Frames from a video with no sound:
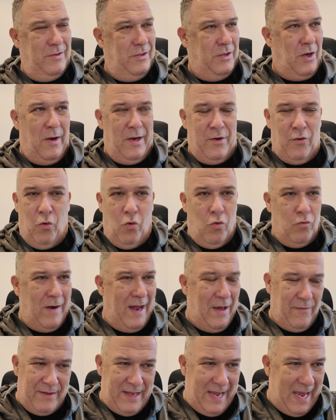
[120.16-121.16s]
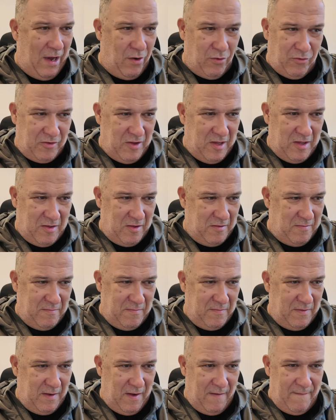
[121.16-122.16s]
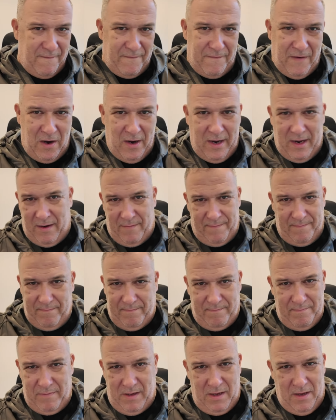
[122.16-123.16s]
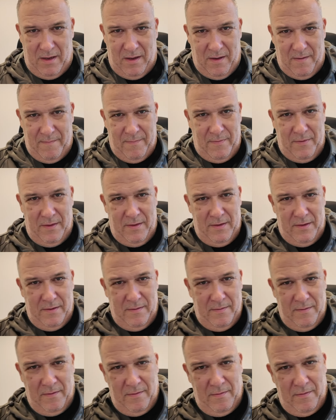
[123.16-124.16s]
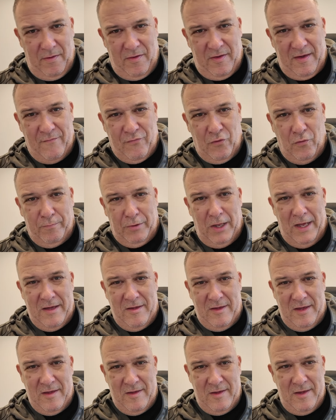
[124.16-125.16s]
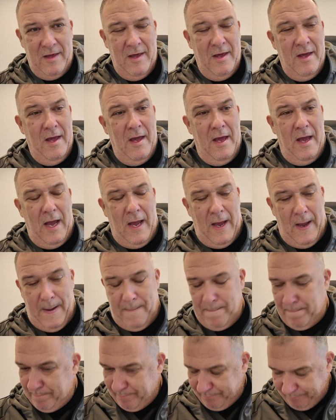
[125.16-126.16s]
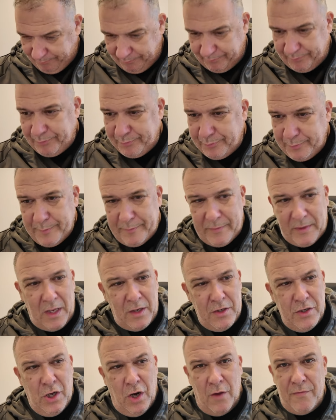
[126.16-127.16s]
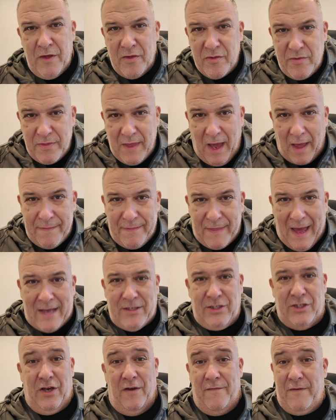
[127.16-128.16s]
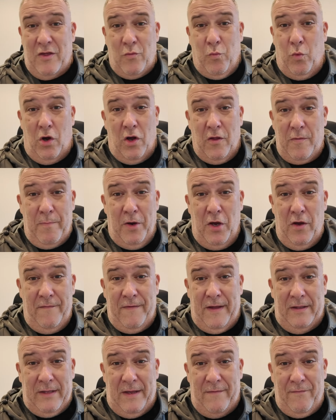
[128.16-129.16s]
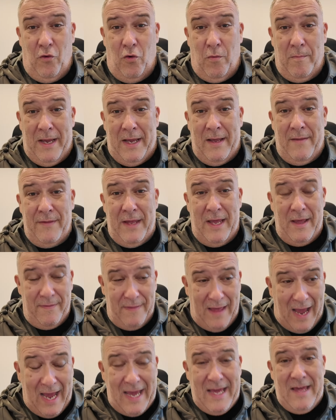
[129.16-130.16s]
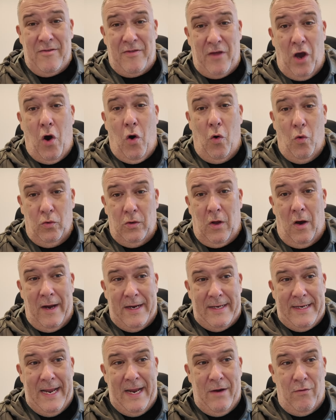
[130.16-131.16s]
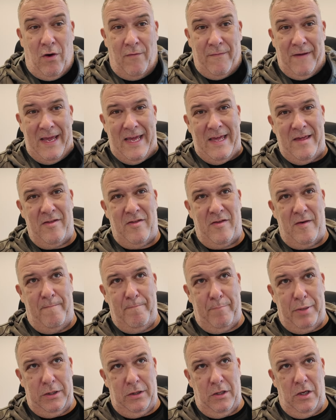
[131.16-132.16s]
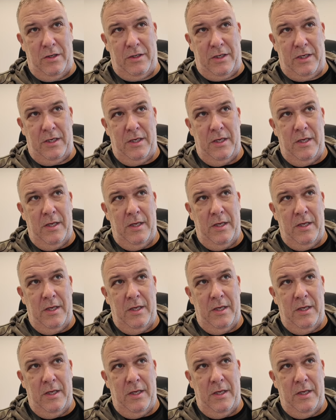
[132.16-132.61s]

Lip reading: going all around the houses and via several places. You know, that service works perfectly for me. And that is the whole idea of it, is to plug